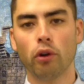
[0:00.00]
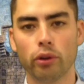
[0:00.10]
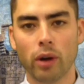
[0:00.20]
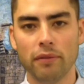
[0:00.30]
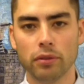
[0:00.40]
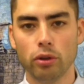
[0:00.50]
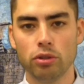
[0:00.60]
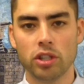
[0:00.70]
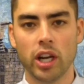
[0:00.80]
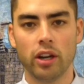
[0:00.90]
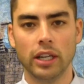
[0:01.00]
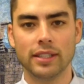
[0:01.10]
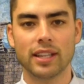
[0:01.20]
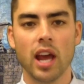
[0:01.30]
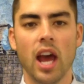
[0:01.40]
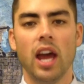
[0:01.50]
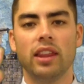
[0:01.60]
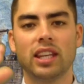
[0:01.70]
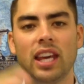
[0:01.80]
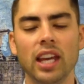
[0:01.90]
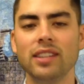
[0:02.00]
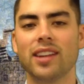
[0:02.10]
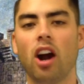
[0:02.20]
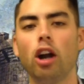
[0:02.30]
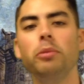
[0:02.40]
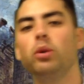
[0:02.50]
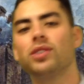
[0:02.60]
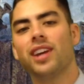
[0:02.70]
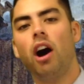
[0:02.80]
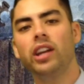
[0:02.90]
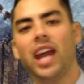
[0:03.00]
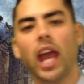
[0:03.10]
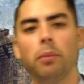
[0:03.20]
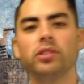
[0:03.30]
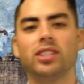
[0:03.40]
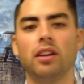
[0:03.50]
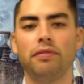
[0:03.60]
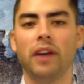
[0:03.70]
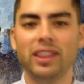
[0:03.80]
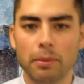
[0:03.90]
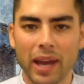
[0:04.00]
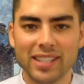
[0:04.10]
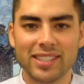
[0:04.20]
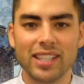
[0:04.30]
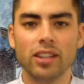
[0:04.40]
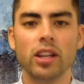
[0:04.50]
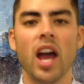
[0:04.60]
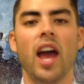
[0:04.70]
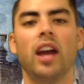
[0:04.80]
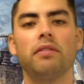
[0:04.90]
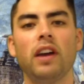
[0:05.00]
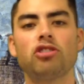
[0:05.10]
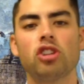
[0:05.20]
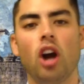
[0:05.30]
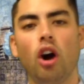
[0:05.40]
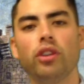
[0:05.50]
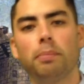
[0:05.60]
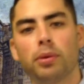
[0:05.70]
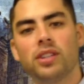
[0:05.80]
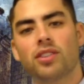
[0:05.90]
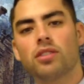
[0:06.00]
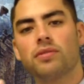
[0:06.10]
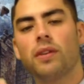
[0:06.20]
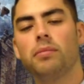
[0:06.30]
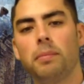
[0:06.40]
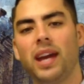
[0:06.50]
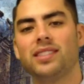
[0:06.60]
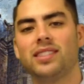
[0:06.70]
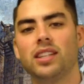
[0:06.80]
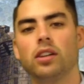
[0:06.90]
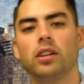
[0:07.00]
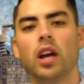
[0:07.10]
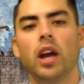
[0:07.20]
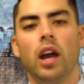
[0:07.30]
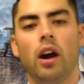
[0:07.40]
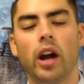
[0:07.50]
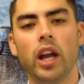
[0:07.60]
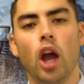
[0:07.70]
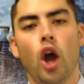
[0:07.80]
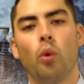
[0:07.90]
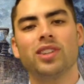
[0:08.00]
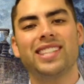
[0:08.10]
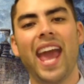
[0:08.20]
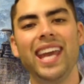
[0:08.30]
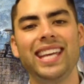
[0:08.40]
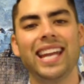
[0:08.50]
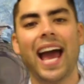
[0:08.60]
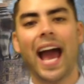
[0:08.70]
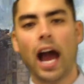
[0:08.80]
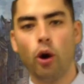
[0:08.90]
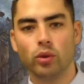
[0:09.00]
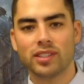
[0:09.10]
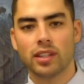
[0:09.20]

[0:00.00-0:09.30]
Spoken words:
the revolutionaries. The king's army was unable to defend the Bastille, and eventually all the prisoners from the Bastille, were taken out.